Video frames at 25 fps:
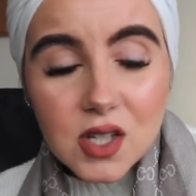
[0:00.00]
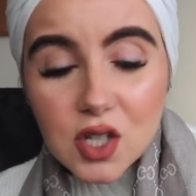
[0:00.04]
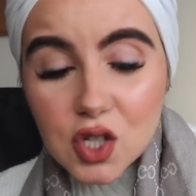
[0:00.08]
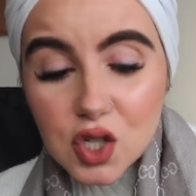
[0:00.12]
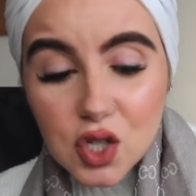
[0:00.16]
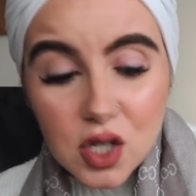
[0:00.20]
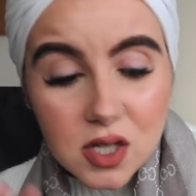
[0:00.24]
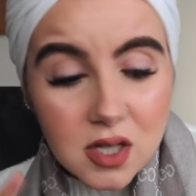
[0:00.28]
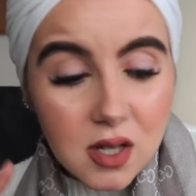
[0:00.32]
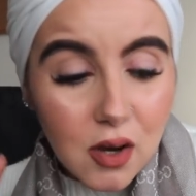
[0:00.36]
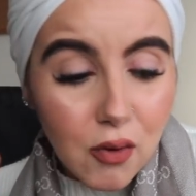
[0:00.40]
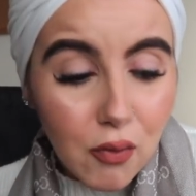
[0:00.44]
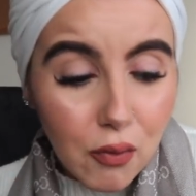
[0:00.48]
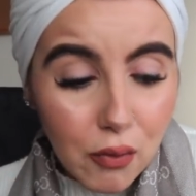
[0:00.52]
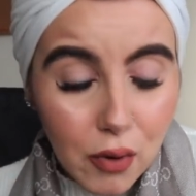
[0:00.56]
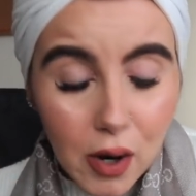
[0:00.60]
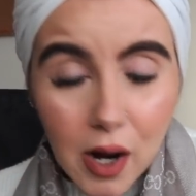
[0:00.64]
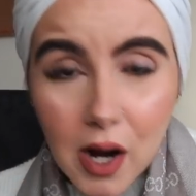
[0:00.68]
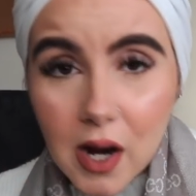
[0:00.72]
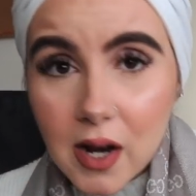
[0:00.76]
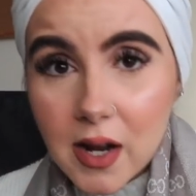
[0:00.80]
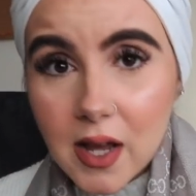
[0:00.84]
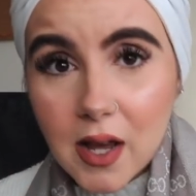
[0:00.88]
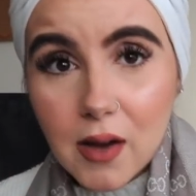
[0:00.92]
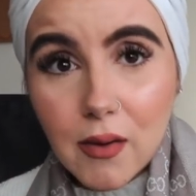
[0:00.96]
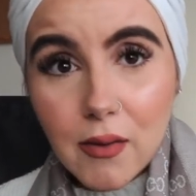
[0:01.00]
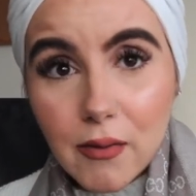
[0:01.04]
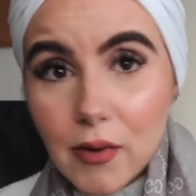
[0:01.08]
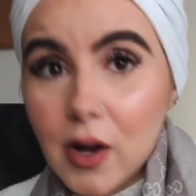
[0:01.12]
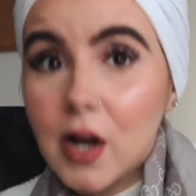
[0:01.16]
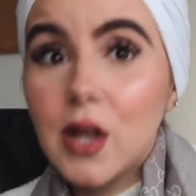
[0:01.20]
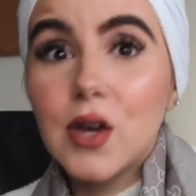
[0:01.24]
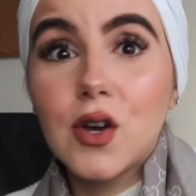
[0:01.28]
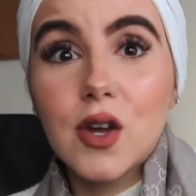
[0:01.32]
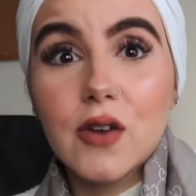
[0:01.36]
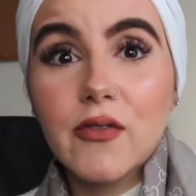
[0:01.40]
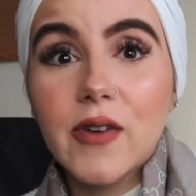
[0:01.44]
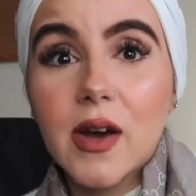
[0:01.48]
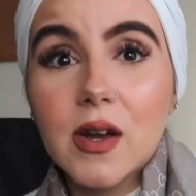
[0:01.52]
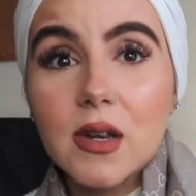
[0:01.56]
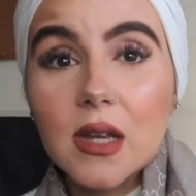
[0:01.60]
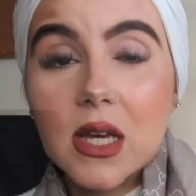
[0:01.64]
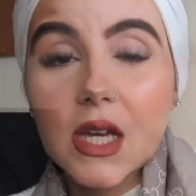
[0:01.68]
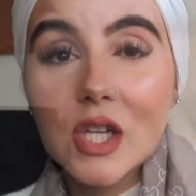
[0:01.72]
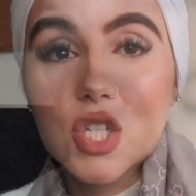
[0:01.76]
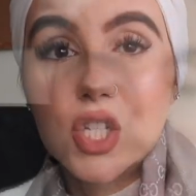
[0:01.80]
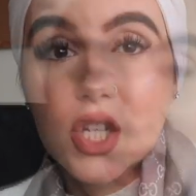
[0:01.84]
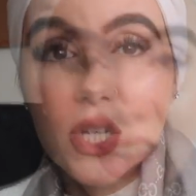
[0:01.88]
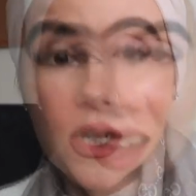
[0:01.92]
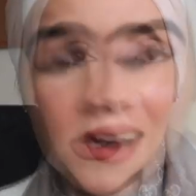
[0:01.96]
It's just a really, really good
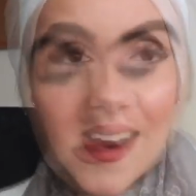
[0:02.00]
foundation.